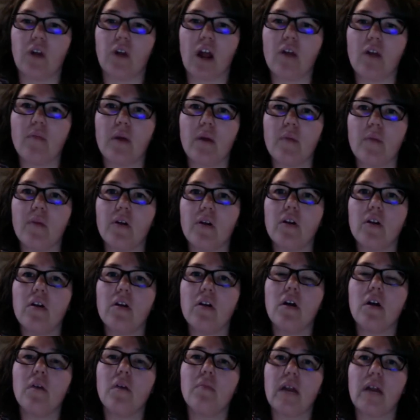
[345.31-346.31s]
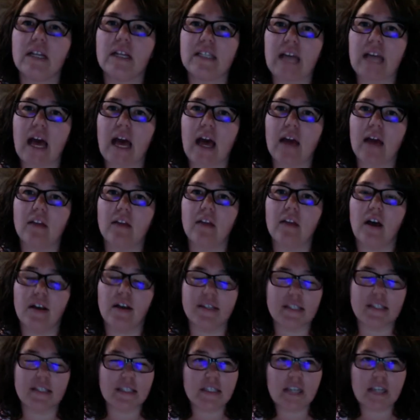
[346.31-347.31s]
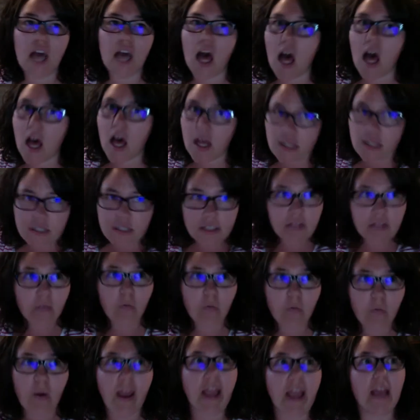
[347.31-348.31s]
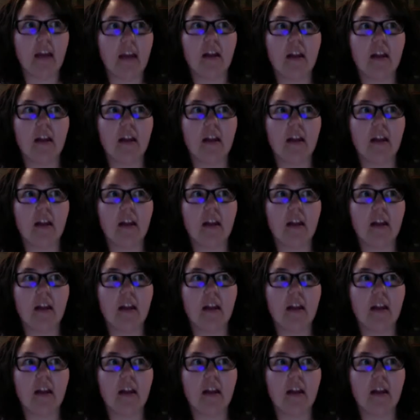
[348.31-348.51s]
I remember my dad lost tons of weight